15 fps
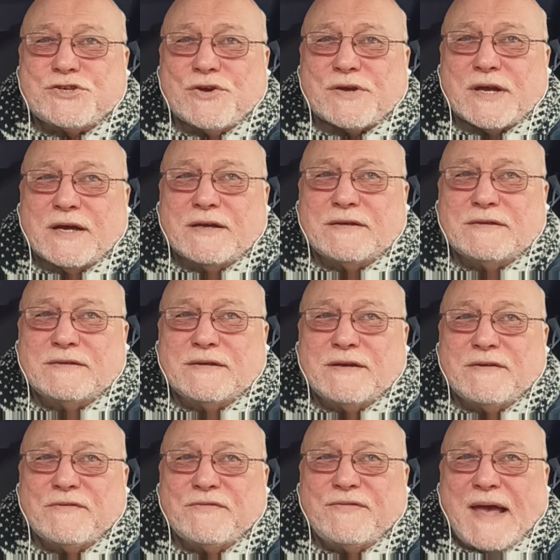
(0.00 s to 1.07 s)
sugar,
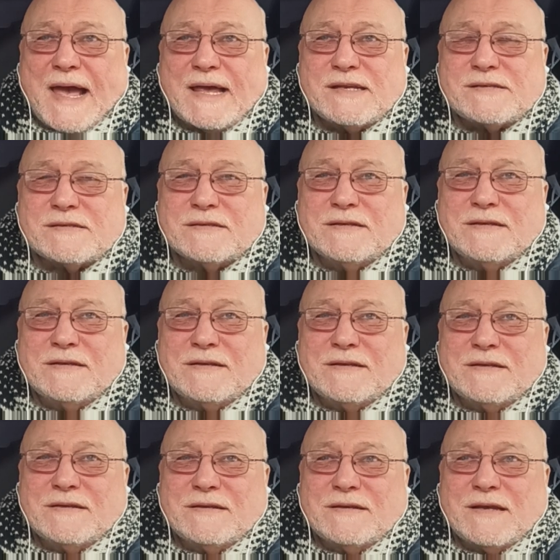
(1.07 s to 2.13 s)
fat,
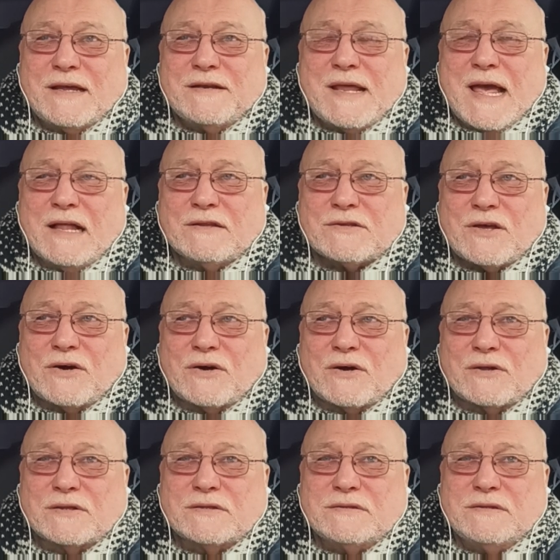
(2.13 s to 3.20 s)
and
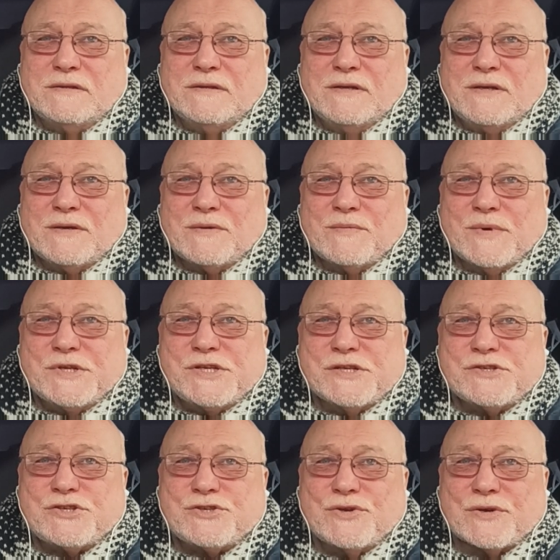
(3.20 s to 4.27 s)
alcohol, which
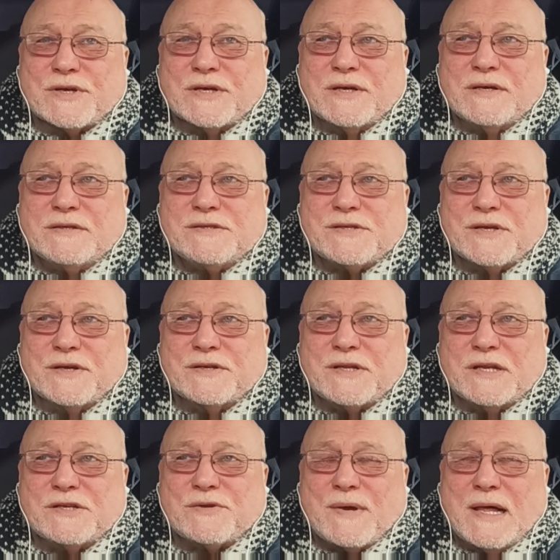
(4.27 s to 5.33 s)
is sugar turned
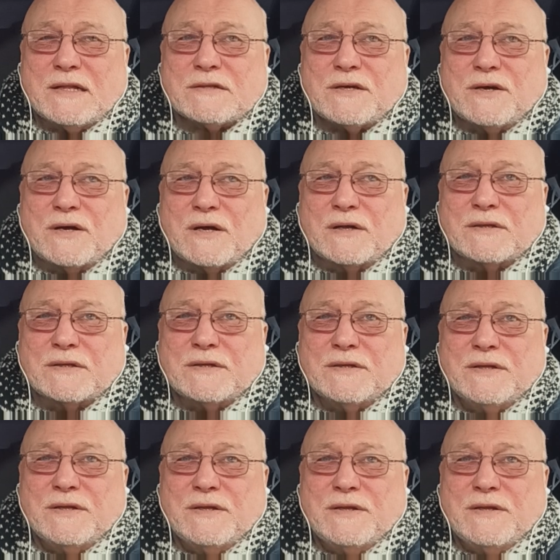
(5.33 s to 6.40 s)
into alcohol.
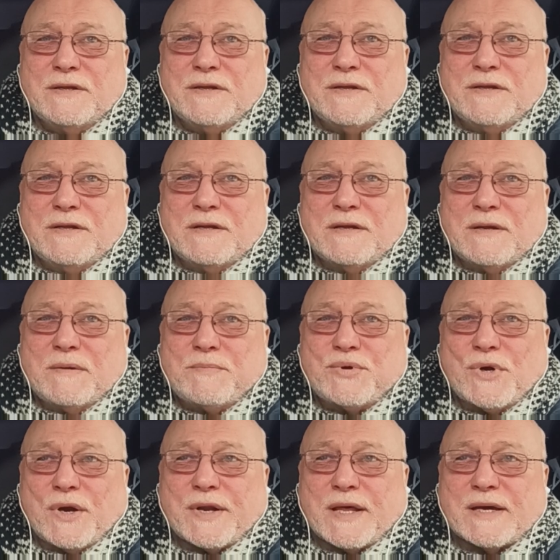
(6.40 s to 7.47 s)

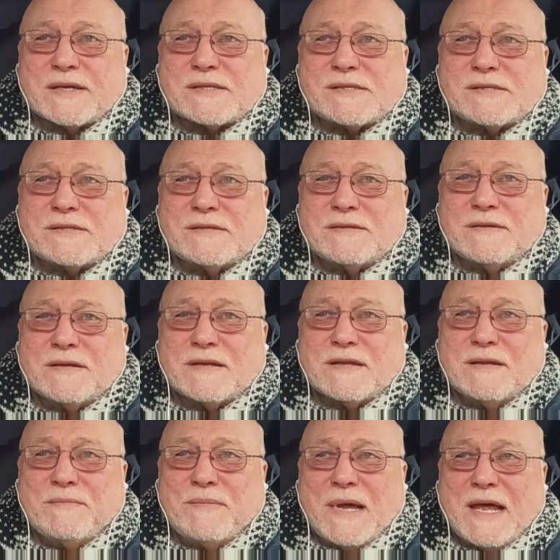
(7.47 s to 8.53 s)
Products
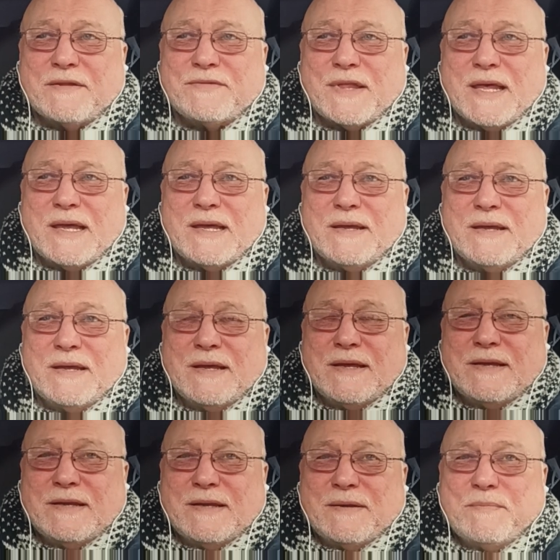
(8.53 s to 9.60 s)
at their
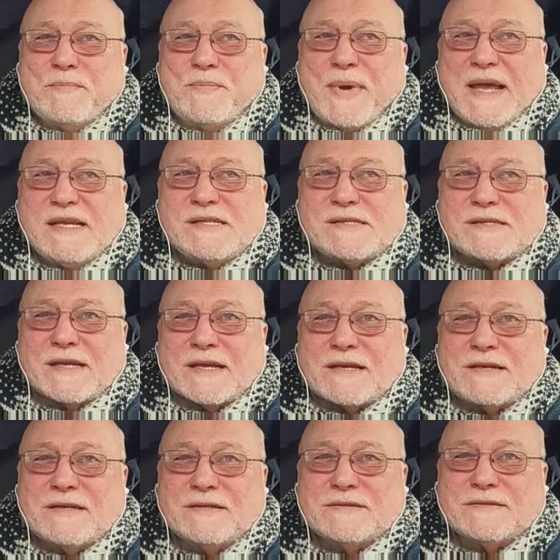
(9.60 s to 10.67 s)
basic